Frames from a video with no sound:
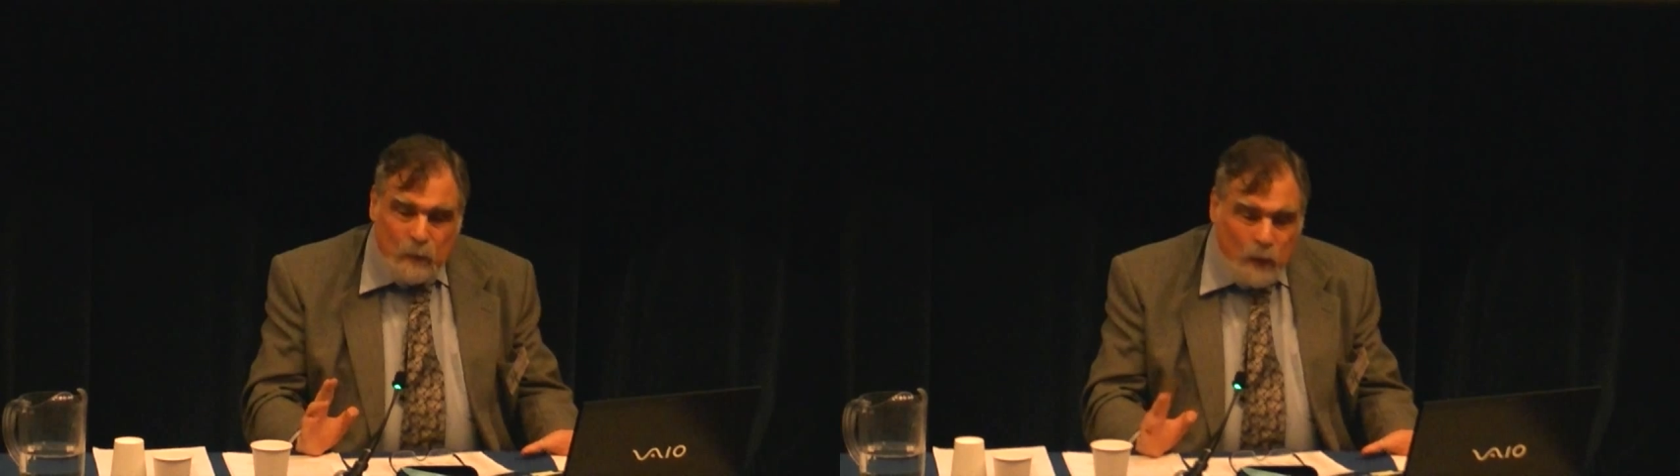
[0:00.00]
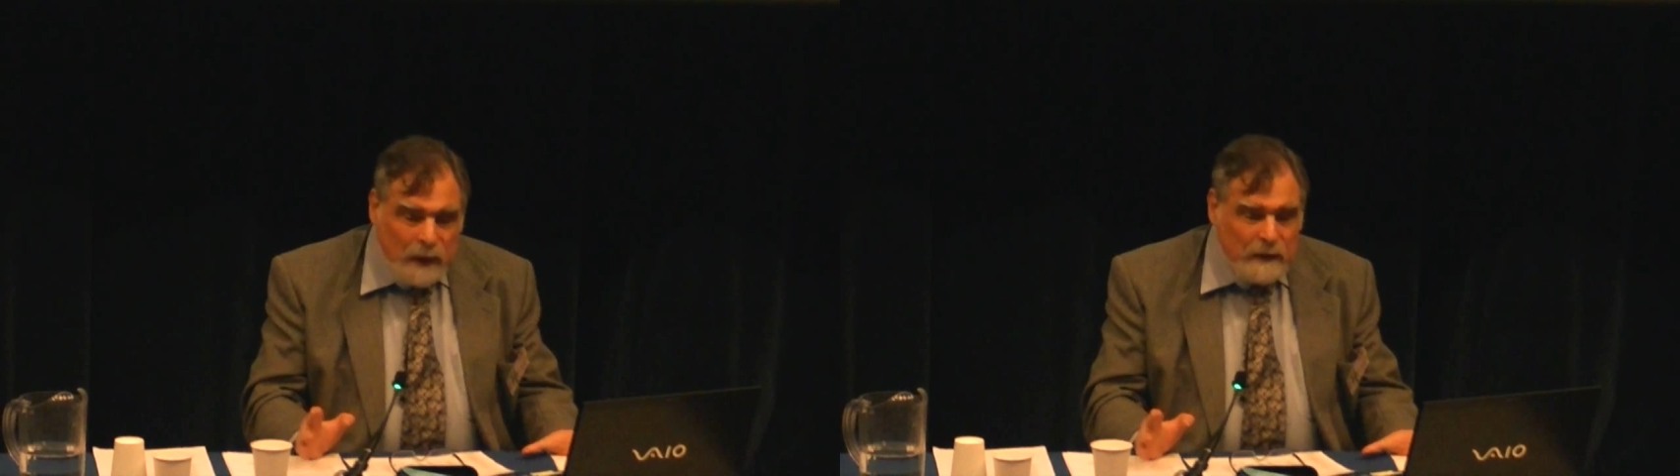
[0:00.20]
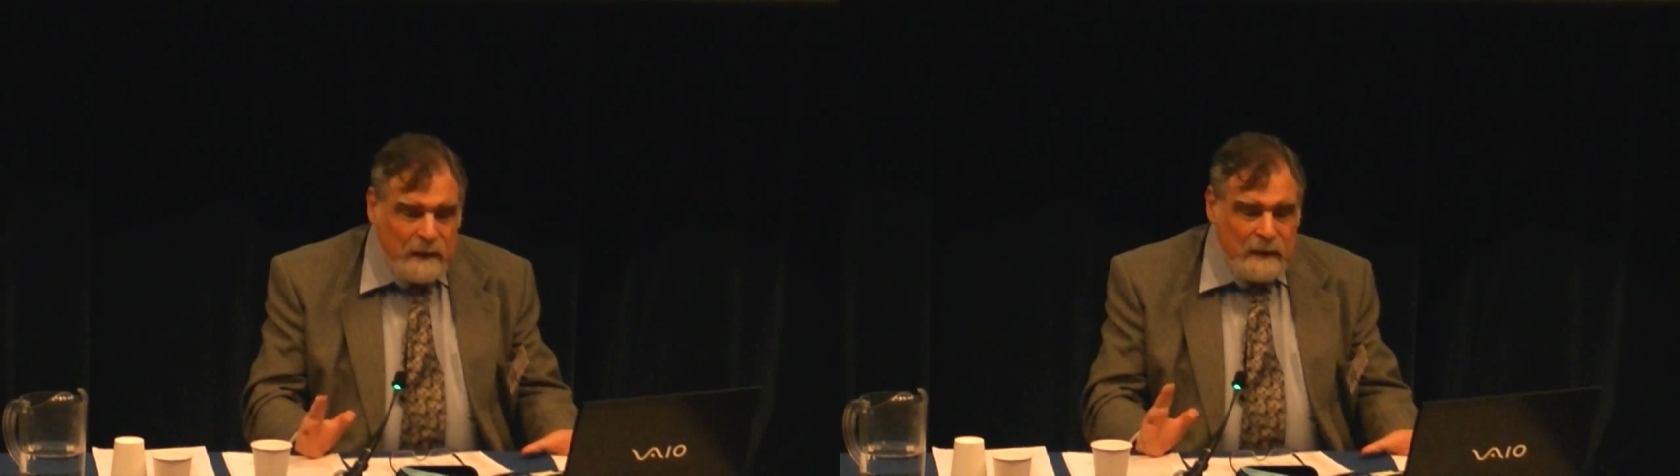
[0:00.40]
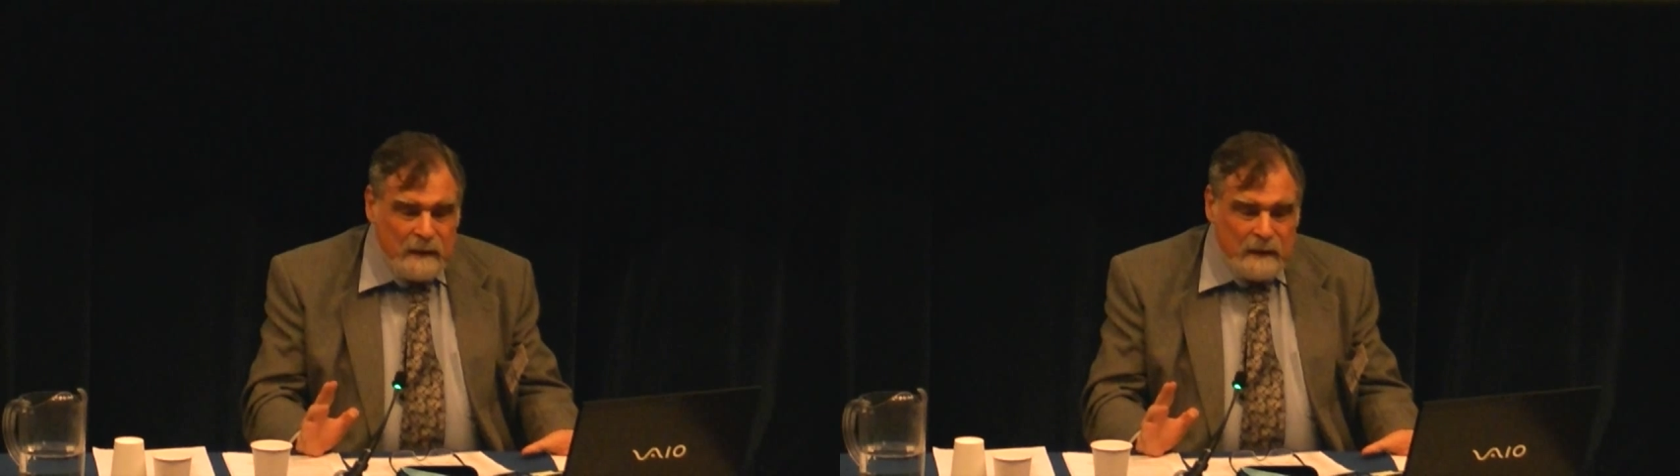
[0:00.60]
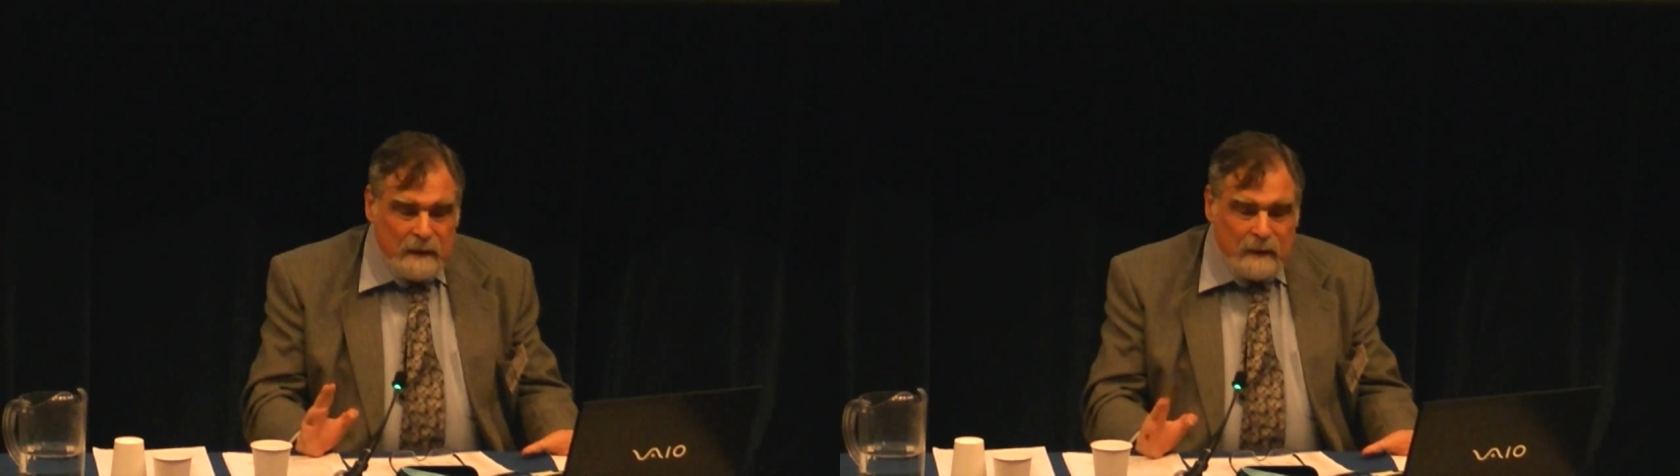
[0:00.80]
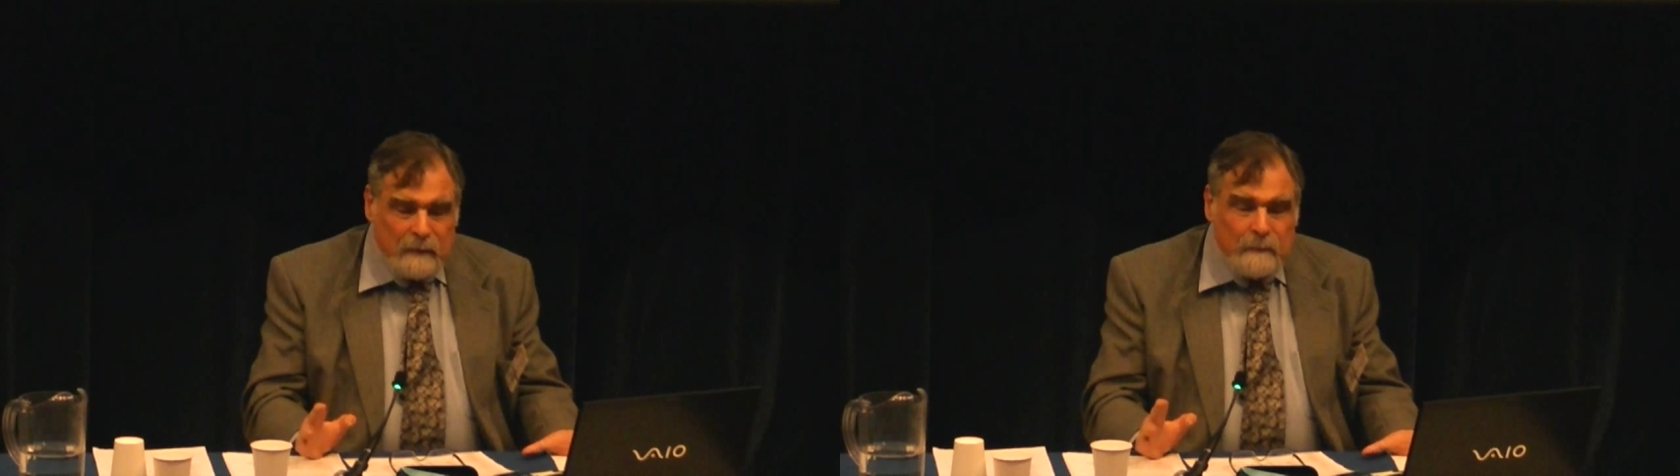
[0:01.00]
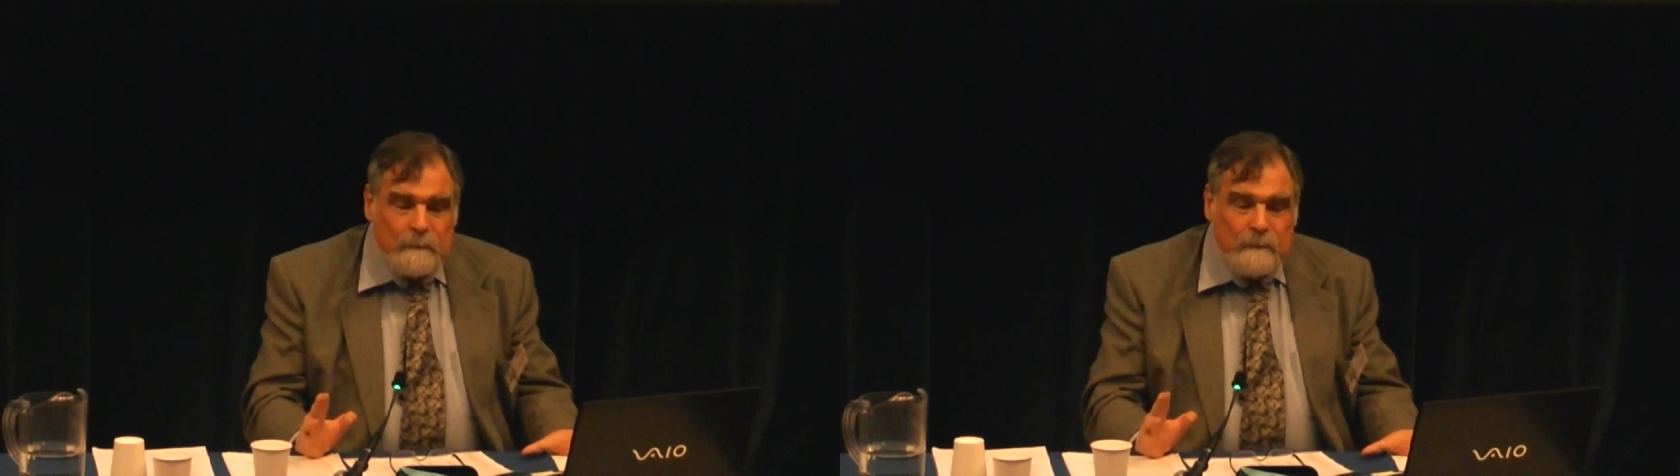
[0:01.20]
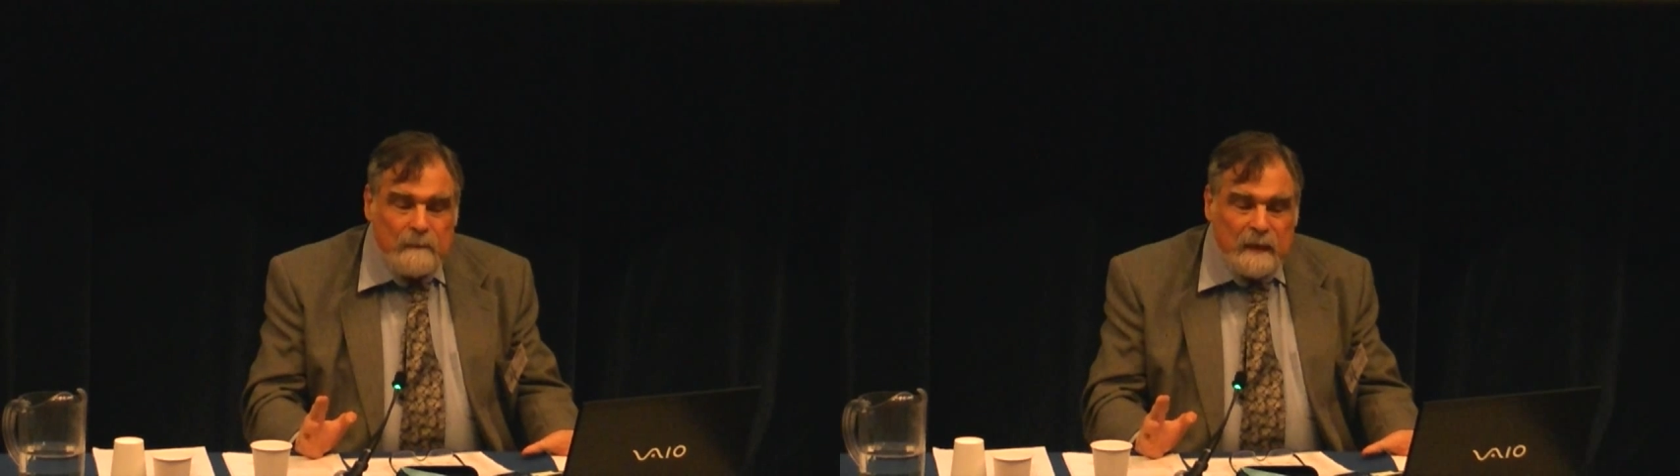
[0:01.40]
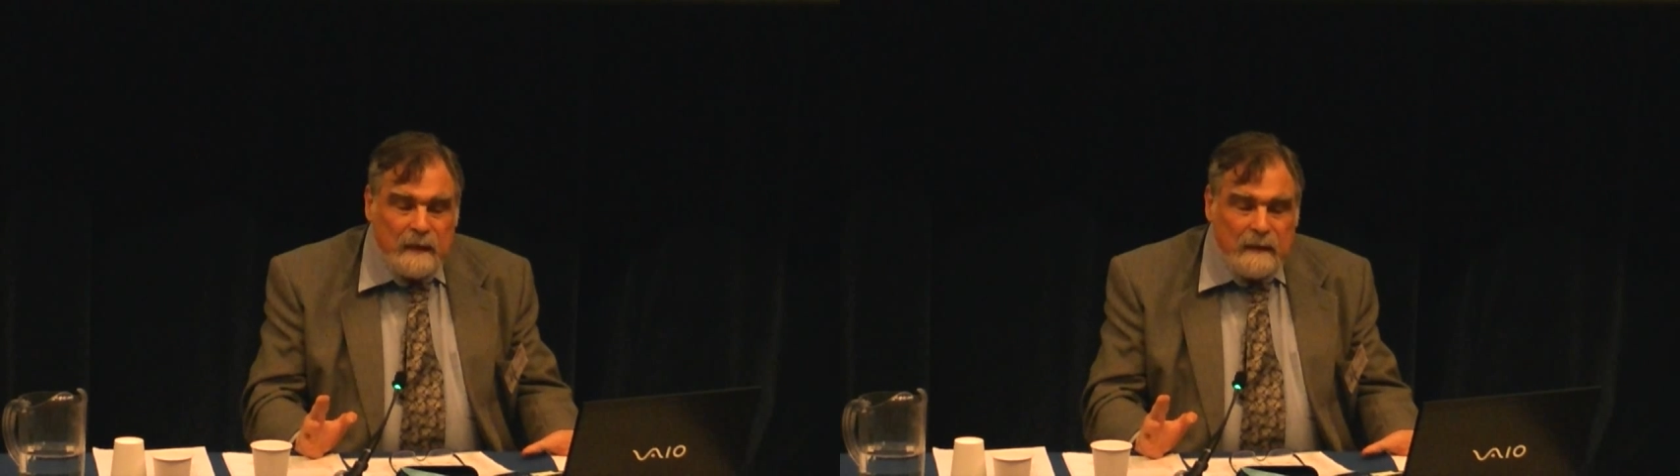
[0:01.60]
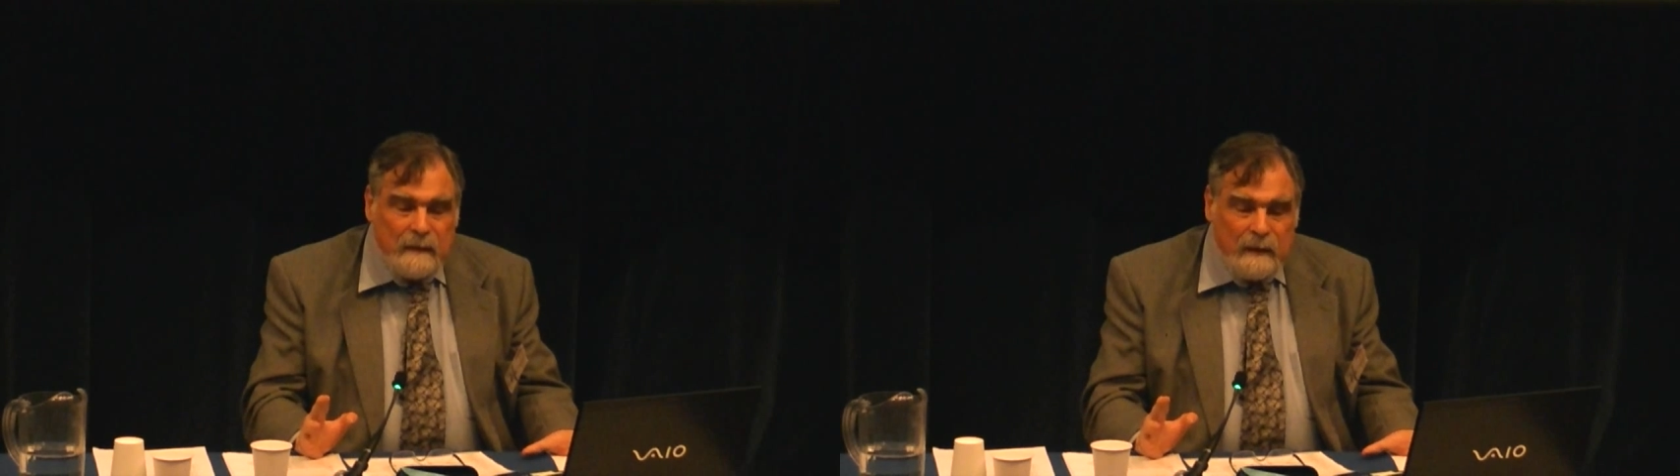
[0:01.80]
when
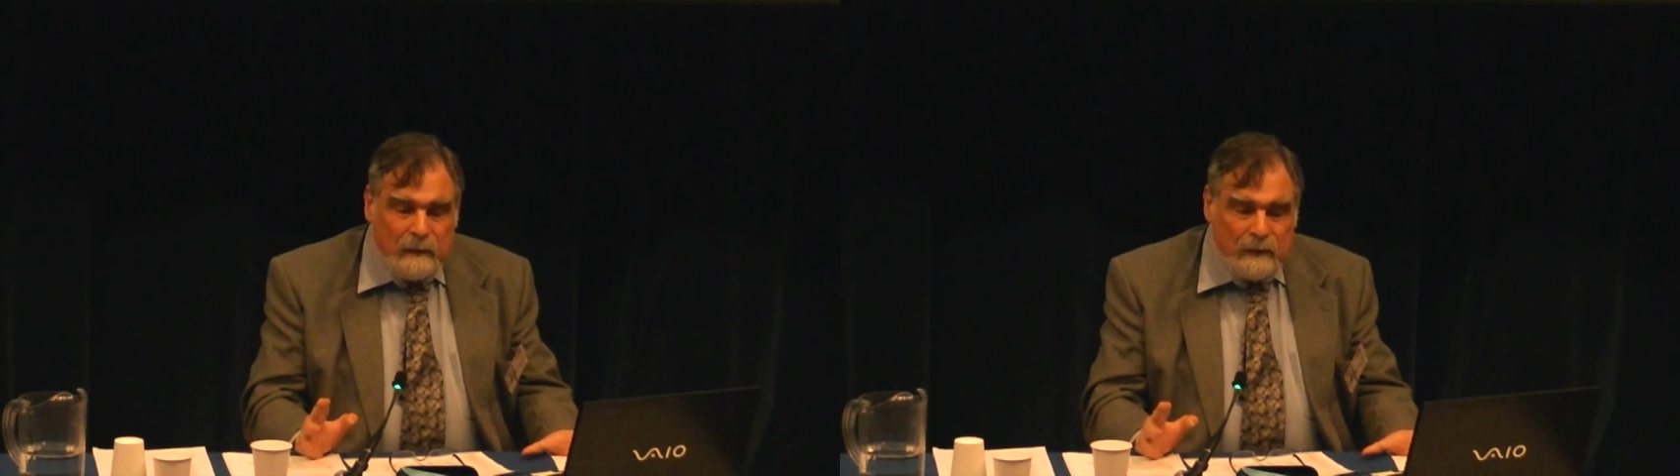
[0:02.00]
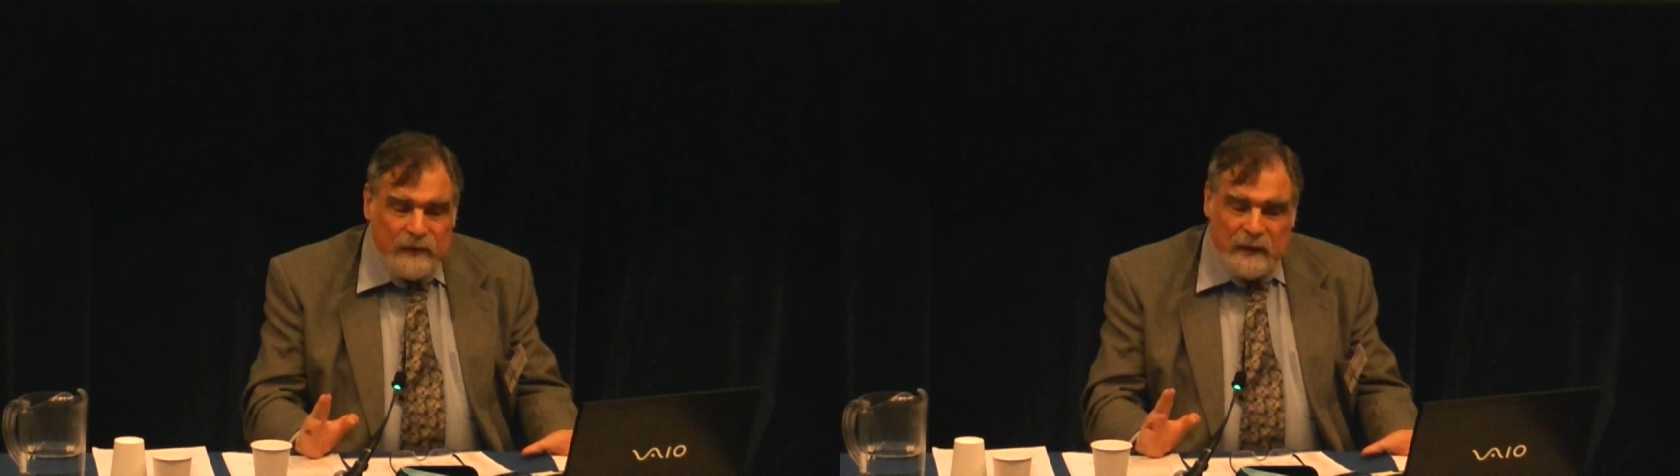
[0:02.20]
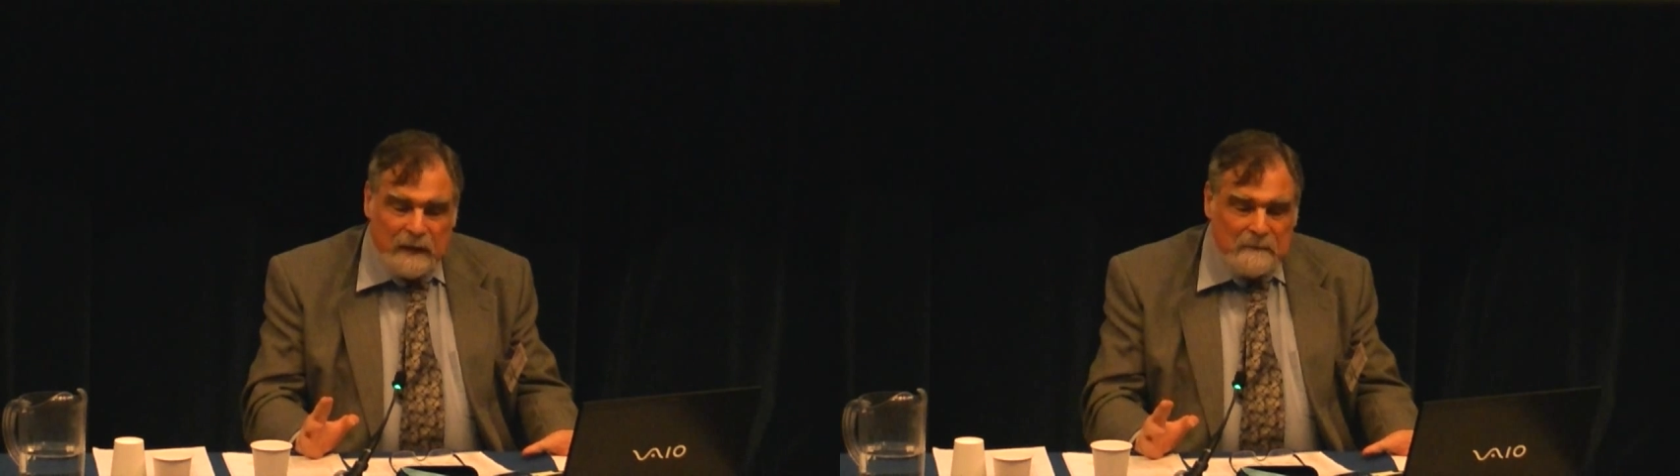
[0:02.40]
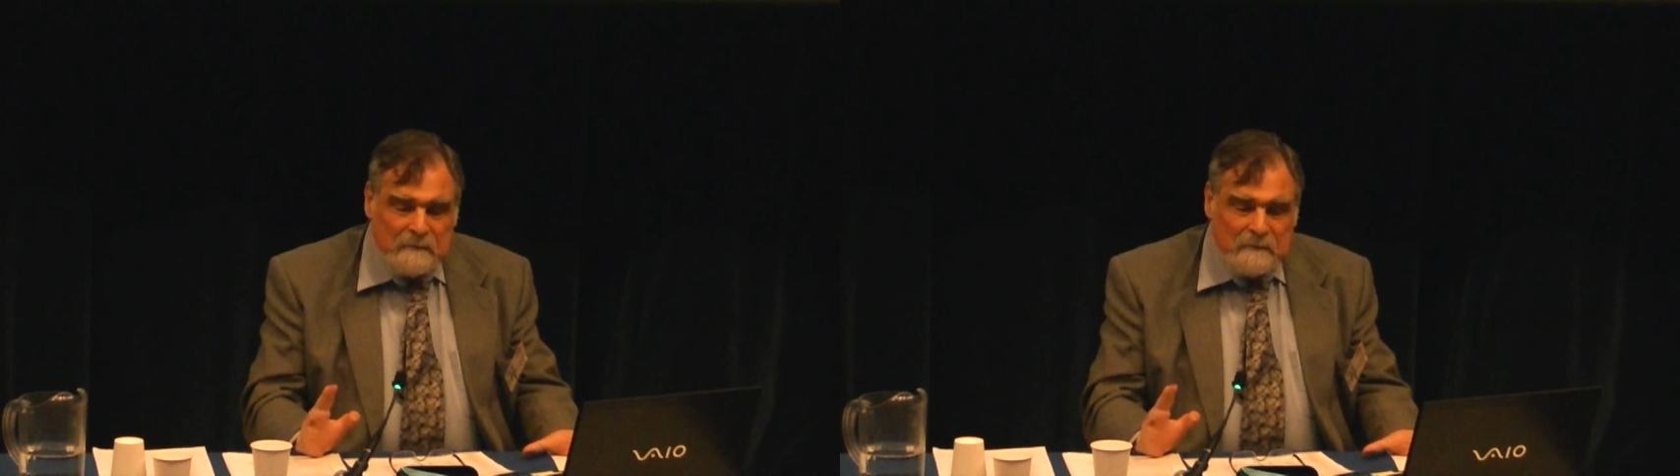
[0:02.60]
there is a